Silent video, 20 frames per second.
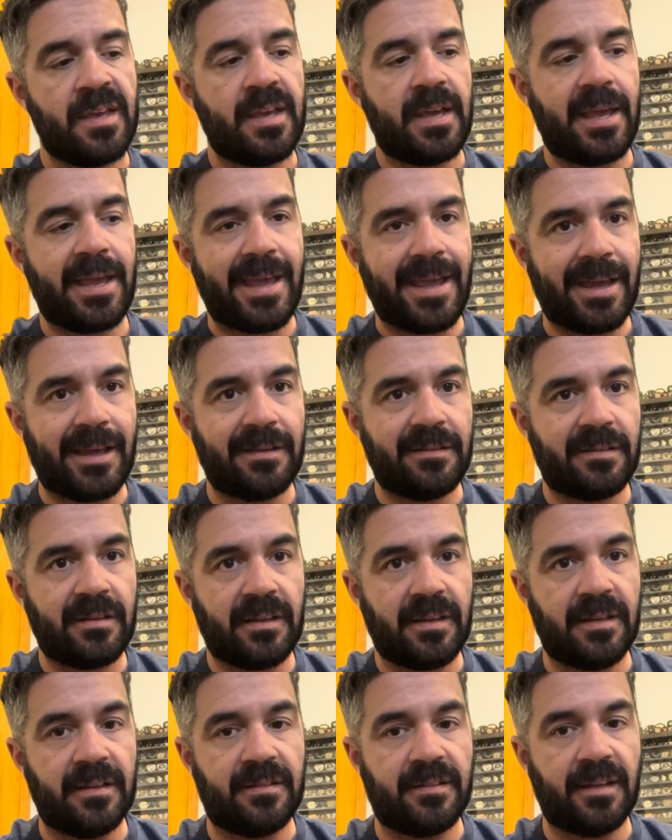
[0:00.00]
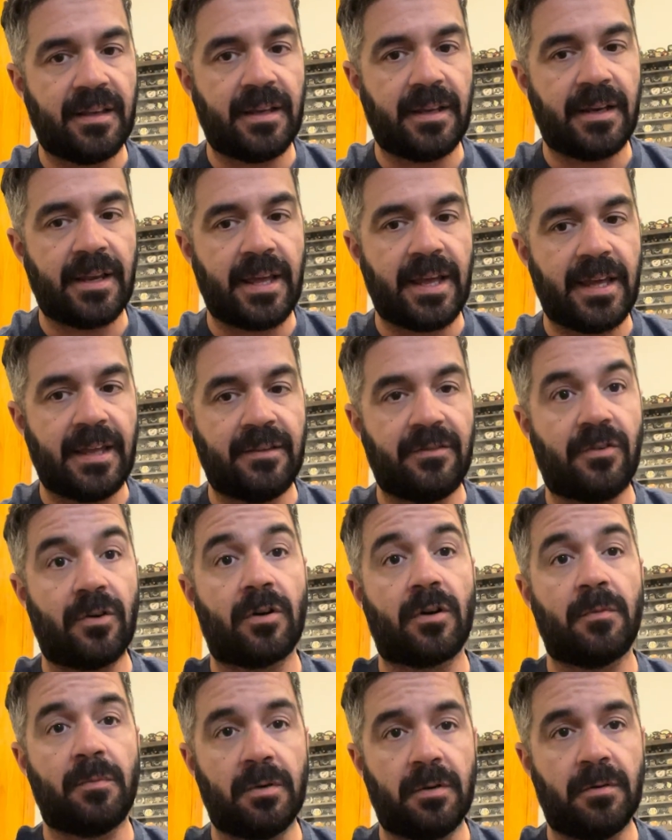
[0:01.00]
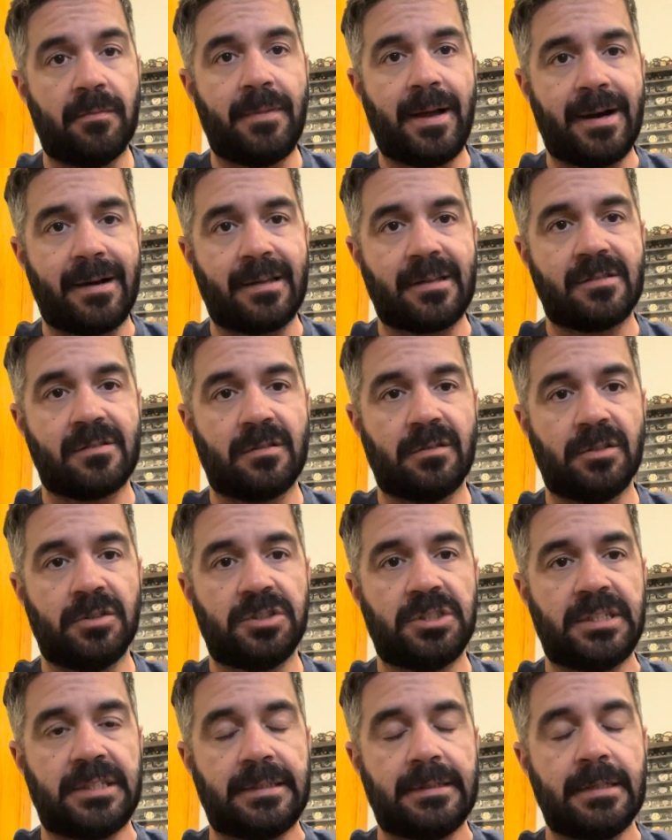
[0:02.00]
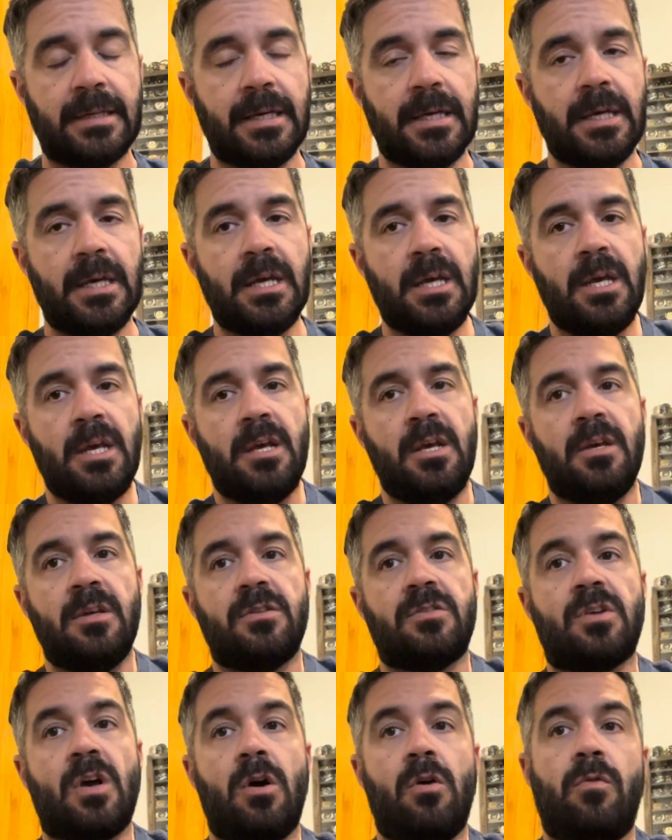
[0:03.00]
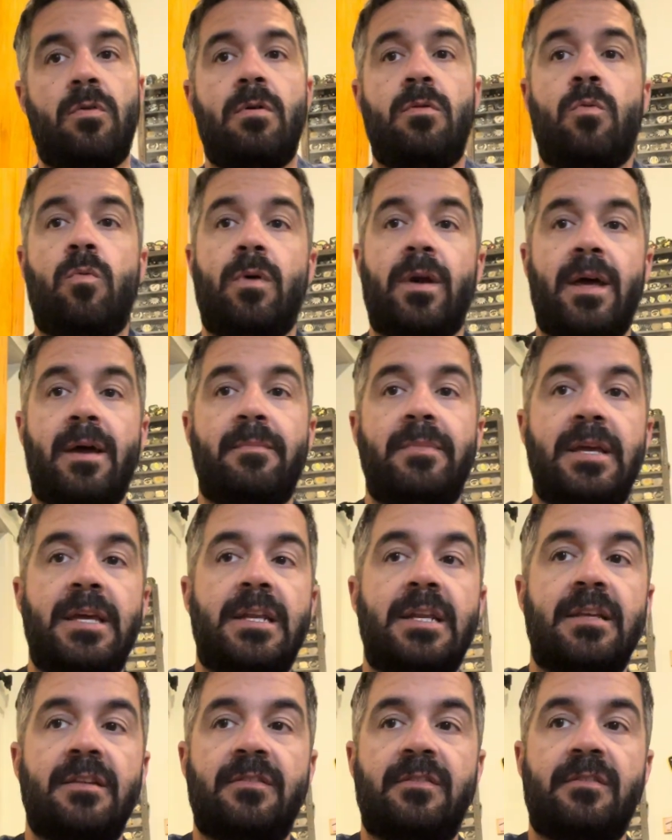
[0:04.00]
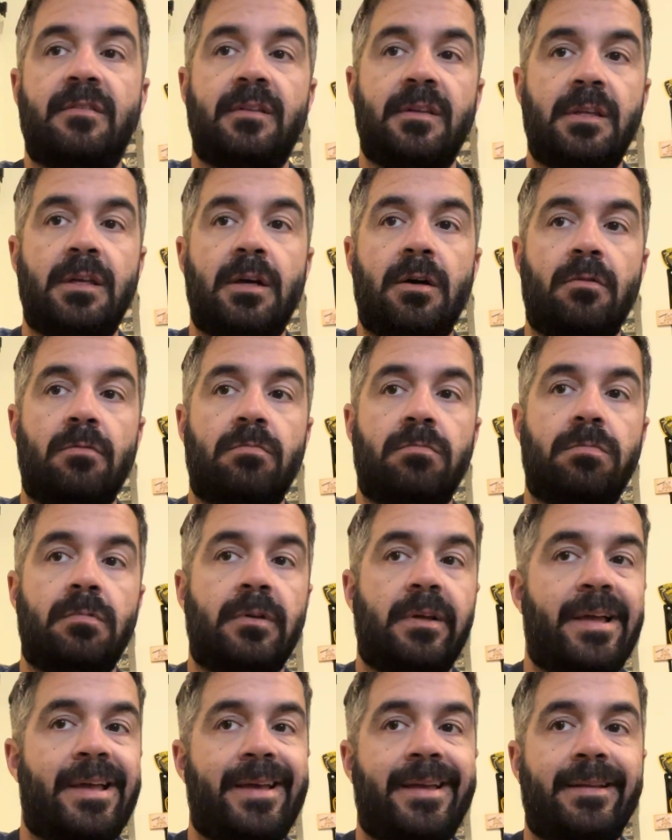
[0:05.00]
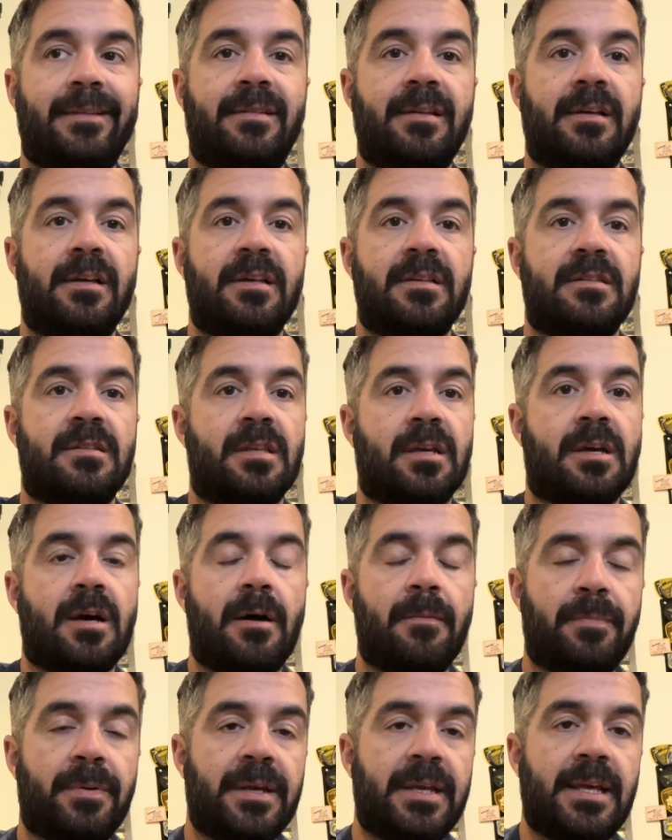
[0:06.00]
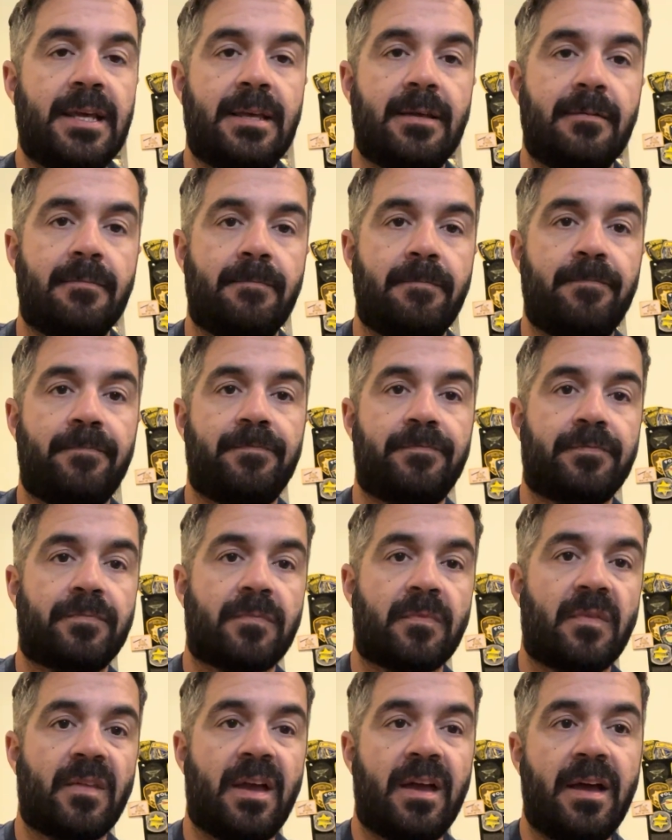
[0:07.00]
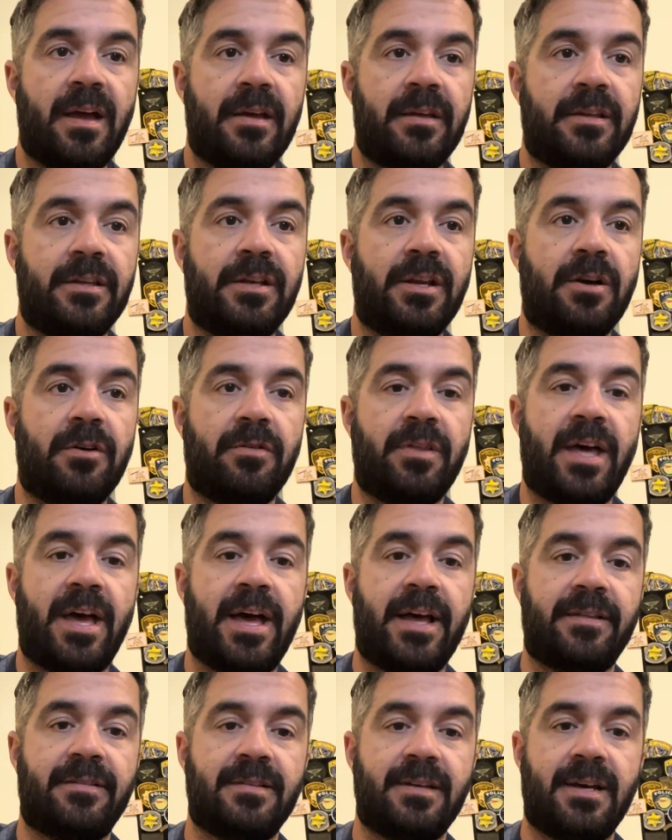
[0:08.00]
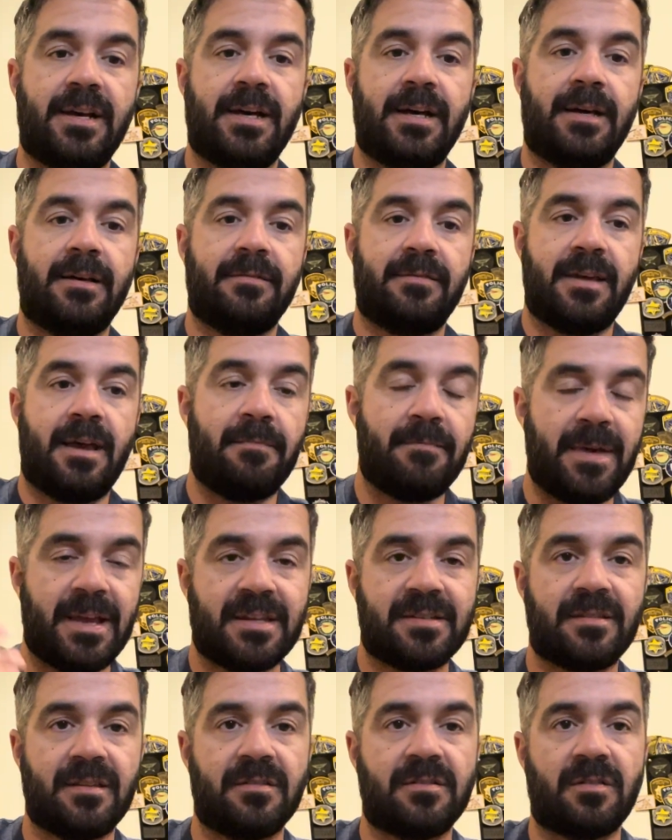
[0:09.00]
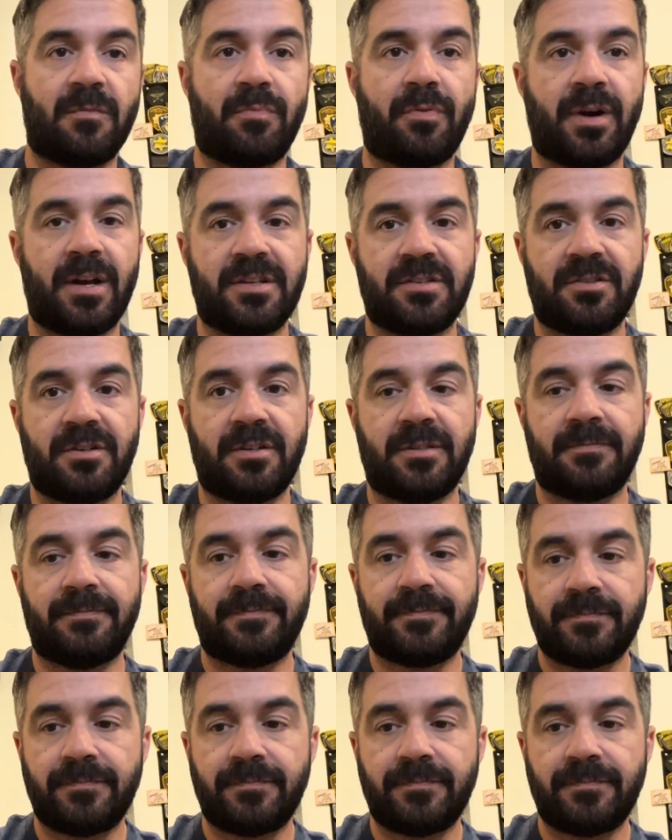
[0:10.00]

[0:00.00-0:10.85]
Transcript: And is it a durable mounting solution? So what I mean is, does the company, that makes the suppressor,